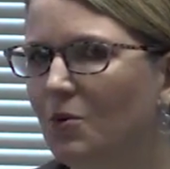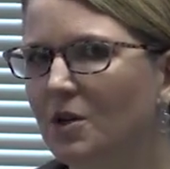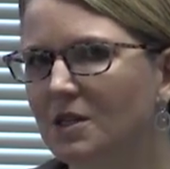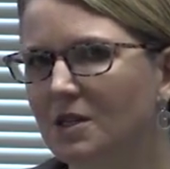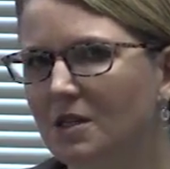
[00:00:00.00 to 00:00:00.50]

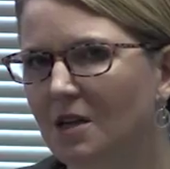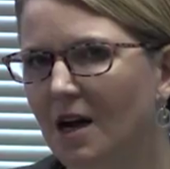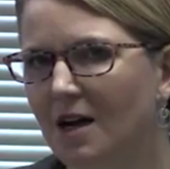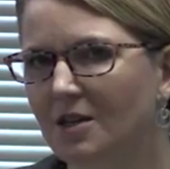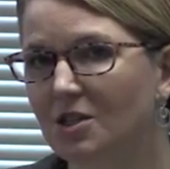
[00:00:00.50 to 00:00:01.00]
would
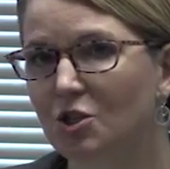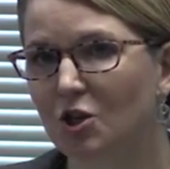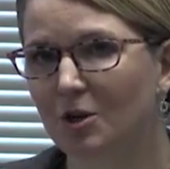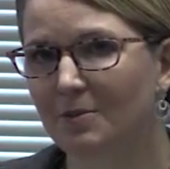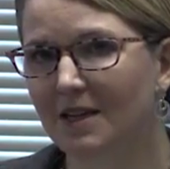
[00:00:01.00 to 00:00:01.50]
uh,
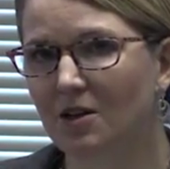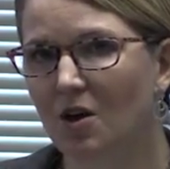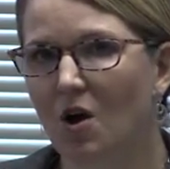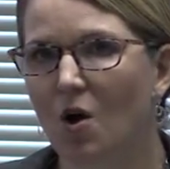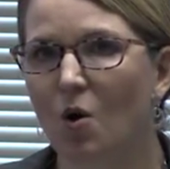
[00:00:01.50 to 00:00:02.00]

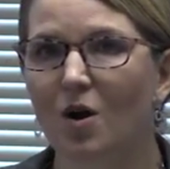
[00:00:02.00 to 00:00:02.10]
determine,